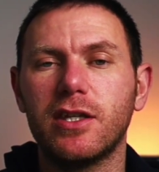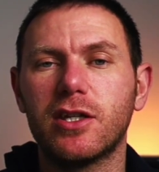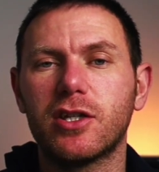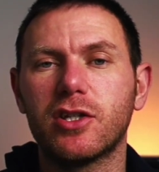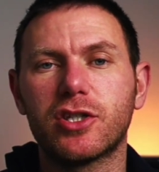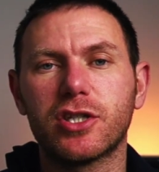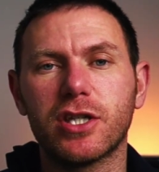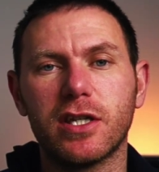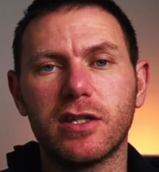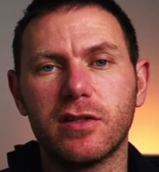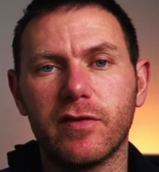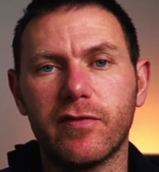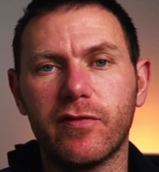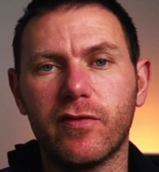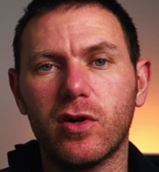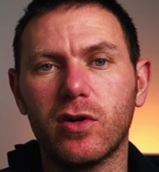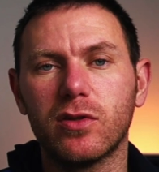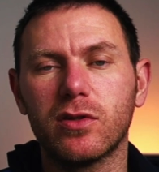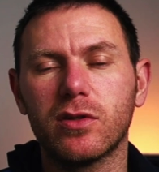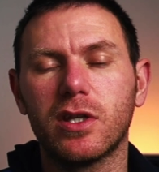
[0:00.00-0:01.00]
You can change the
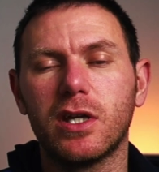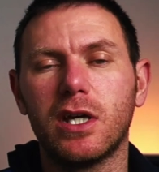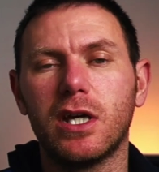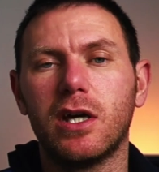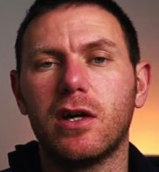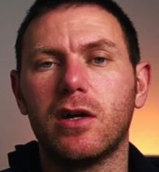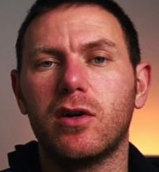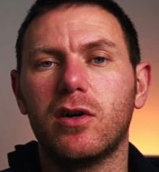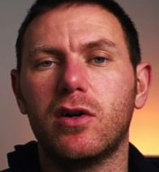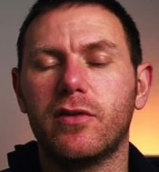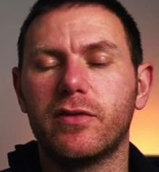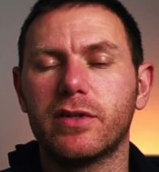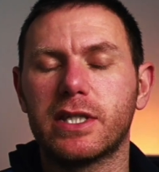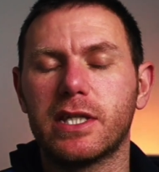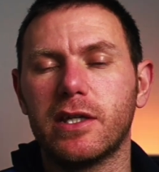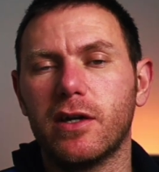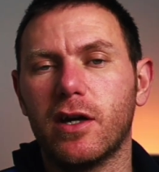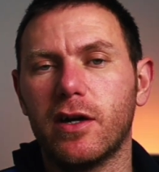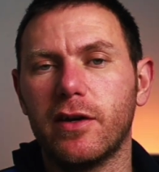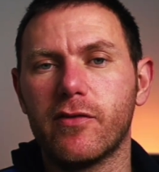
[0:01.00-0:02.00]
font,
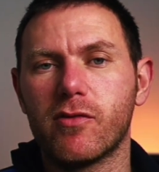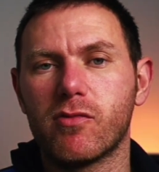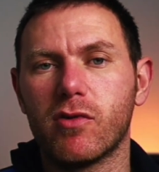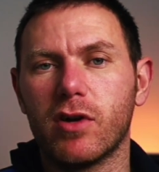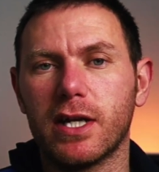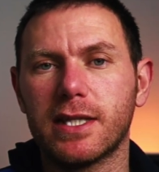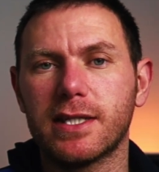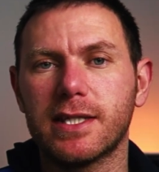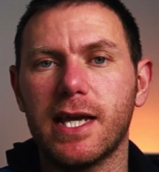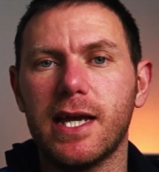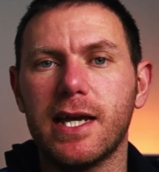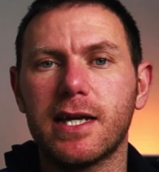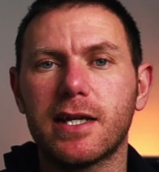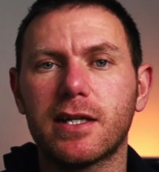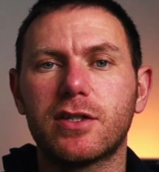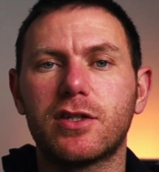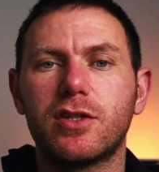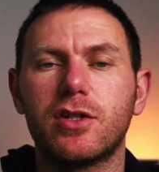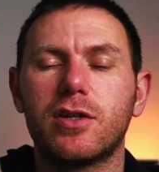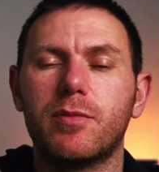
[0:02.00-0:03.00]
obviously overwrite
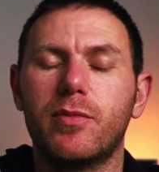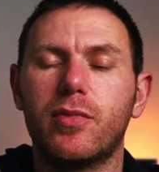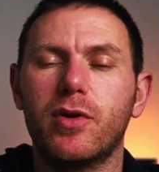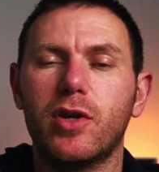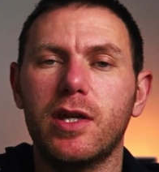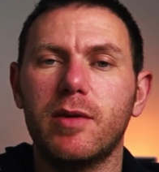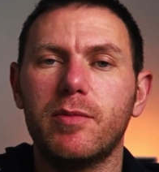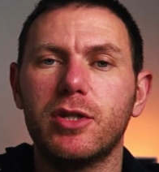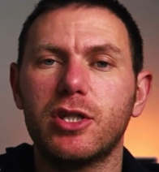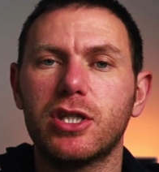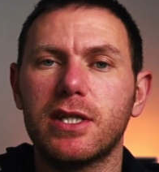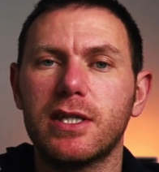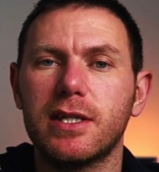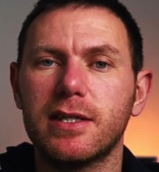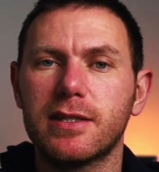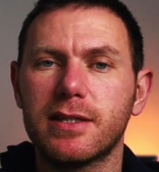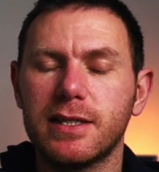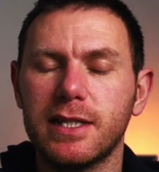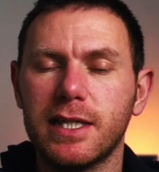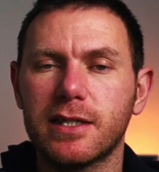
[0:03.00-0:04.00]
text. You can put
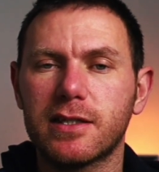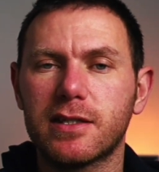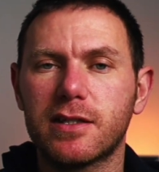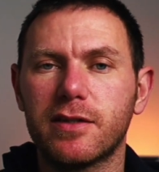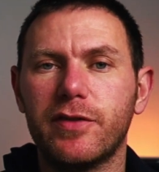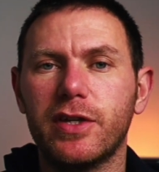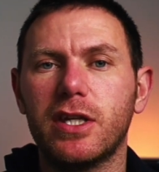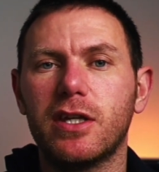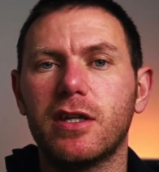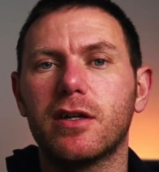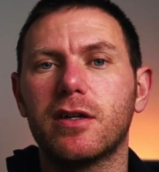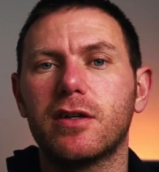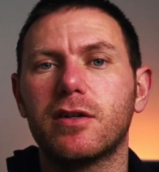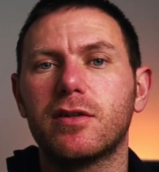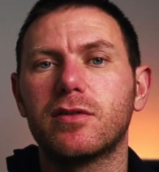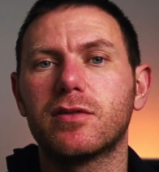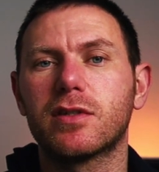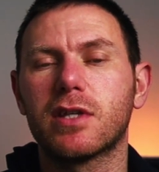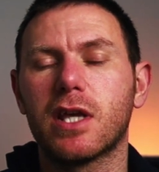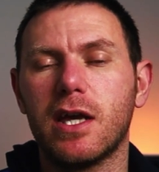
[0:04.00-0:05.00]
images, links to
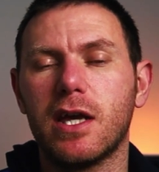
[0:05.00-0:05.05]
videos,